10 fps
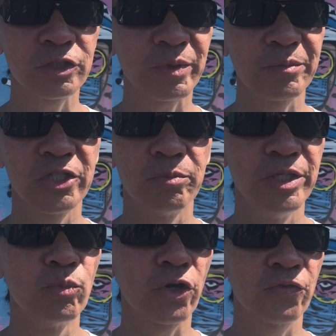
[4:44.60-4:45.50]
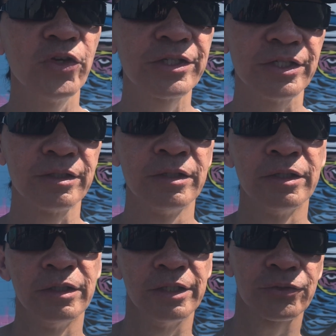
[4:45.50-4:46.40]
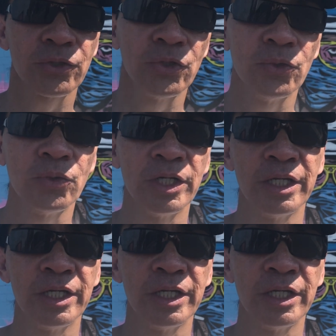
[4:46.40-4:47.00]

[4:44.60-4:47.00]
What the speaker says: It's probably going to be more efficient. And so